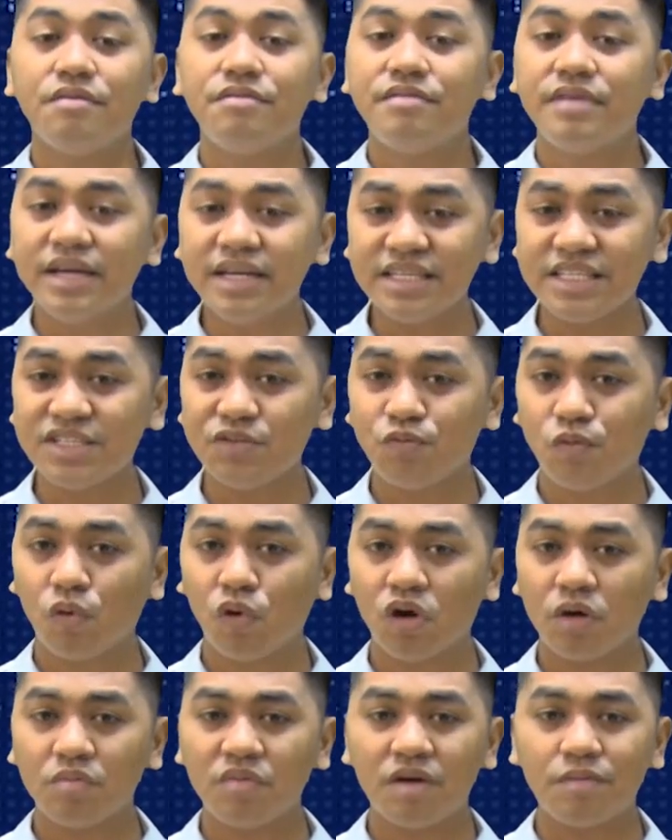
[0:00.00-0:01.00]
This
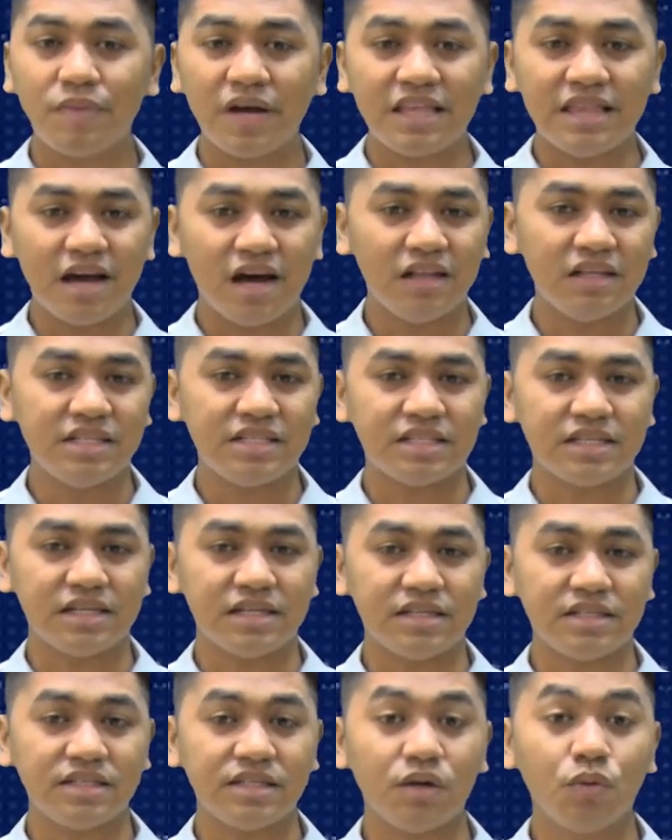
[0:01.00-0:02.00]
form of
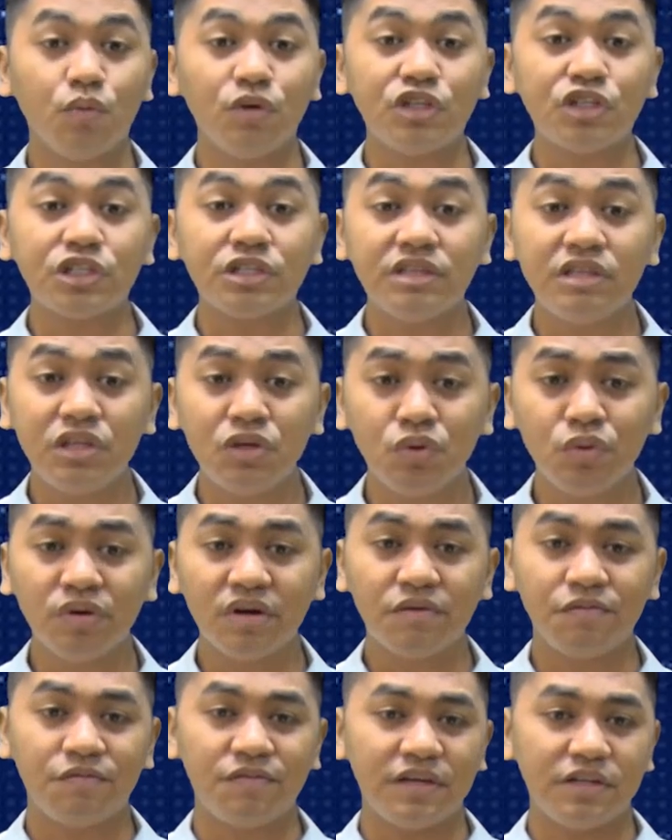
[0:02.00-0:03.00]
analysis, which
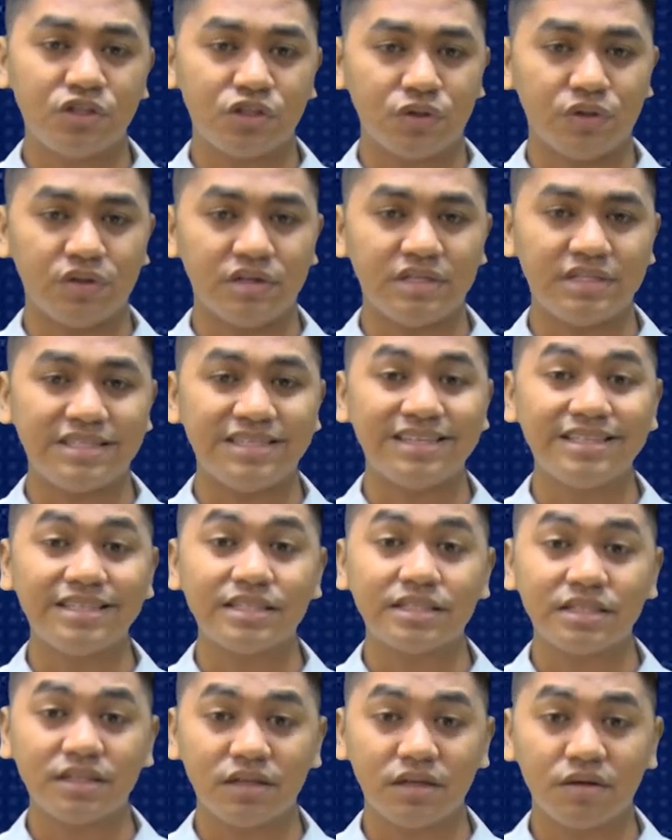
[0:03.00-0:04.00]
newer features that
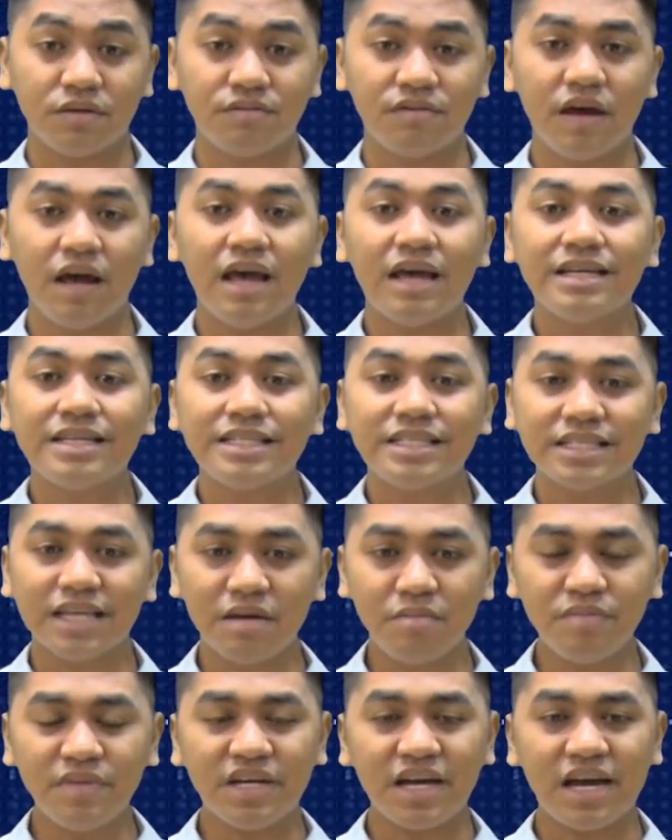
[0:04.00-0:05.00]
serve
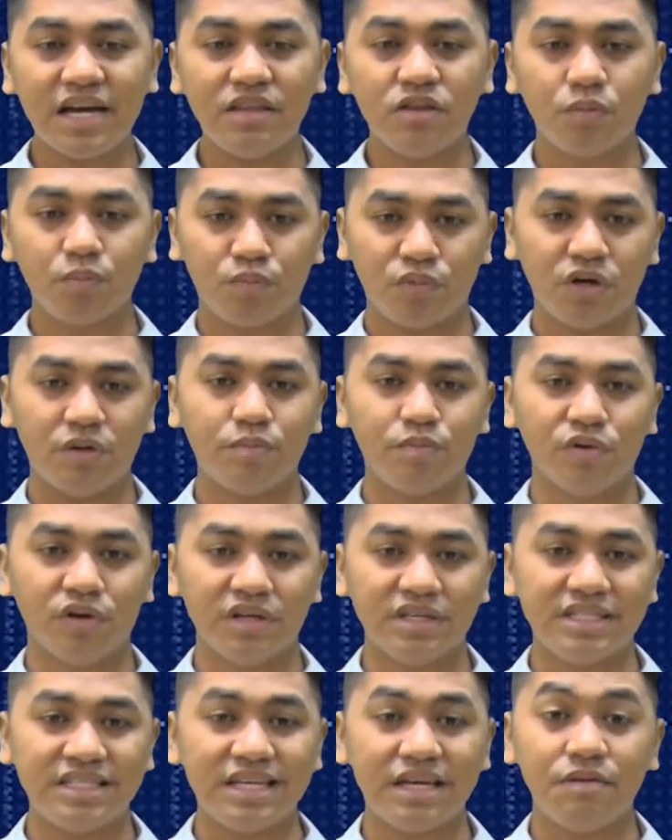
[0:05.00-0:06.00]
some kind of
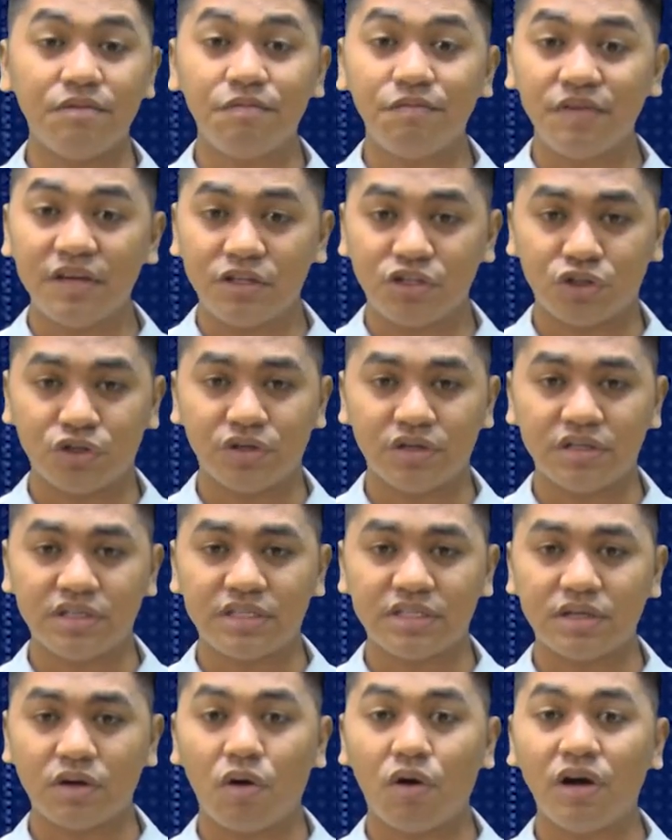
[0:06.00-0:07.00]
purpose in
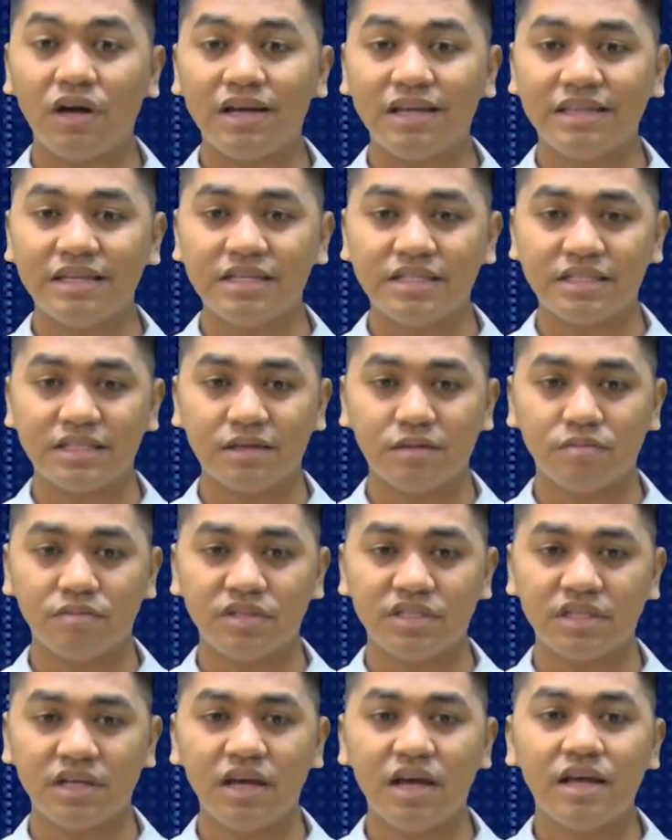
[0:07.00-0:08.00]
features,
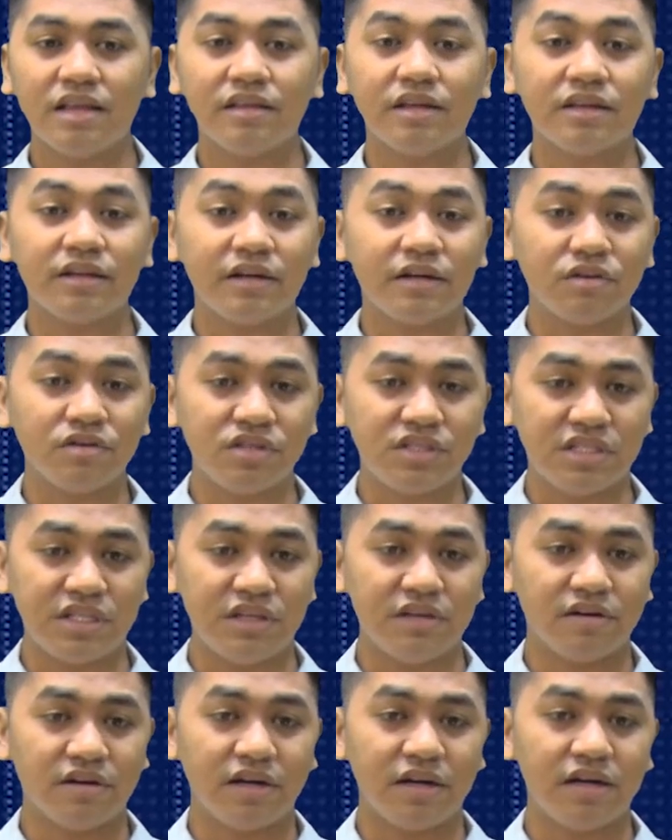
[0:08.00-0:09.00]
organisms that are
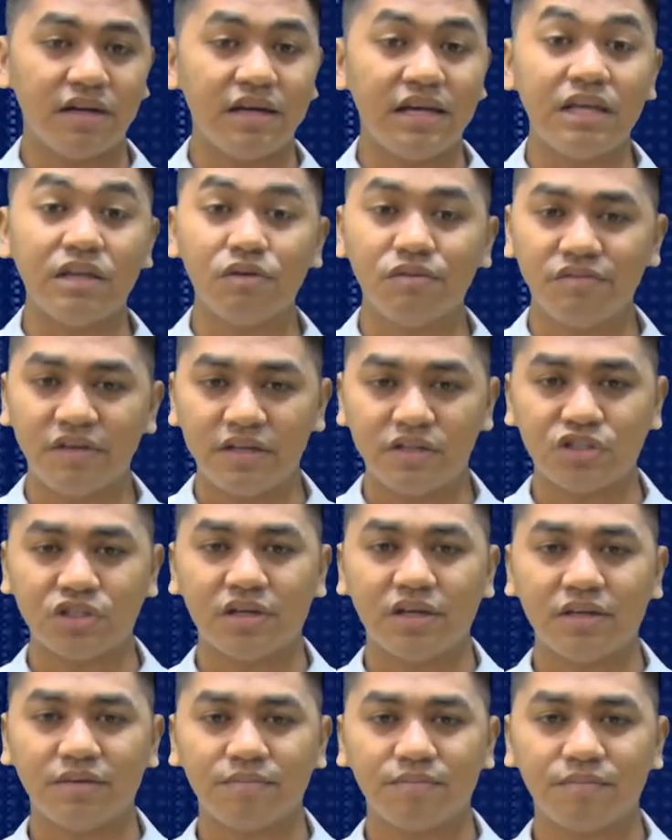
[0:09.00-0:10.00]
considered innovation.